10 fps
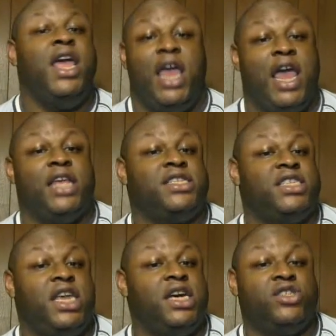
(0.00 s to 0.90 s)
and
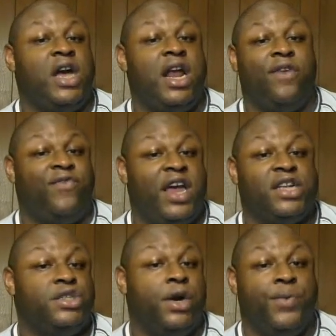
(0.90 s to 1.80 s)
still trying to
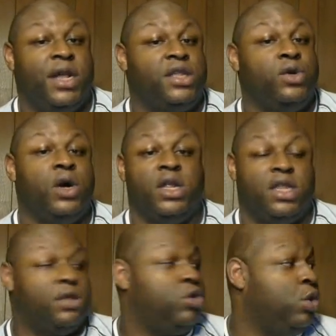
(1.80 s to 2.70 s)
fight your way through
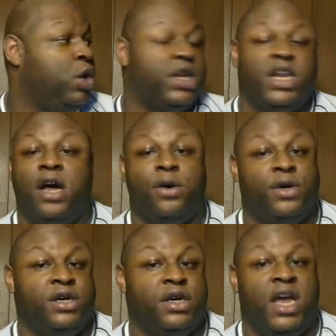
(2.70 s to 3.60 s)

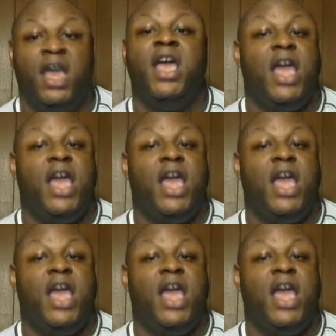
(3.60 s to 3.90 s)
adulthood.